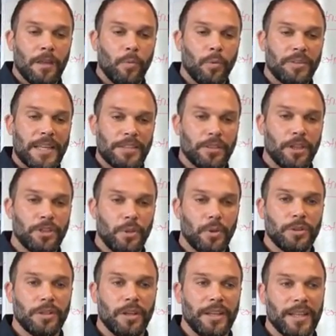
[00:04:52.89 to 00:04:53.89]
what that's going to do
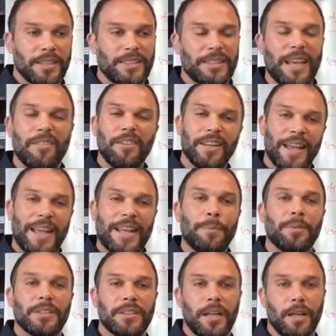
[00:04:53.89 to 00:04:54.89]
is going to get 70 to
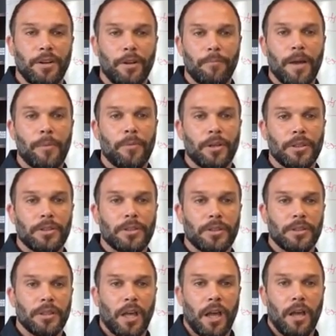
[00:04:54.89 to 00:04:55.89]
80% of your
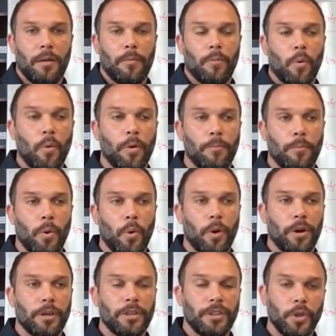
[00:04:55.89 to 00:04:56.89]
members on
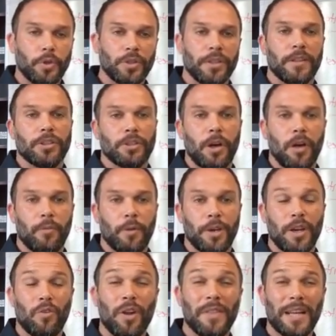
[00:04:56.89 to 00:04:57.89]
board using the software,
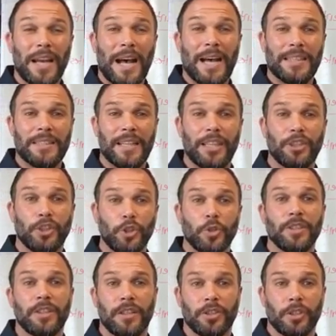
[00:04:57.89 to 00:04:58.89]
and you run the contest
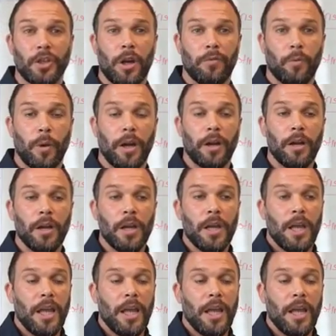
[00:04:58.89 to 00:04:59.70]
using the software.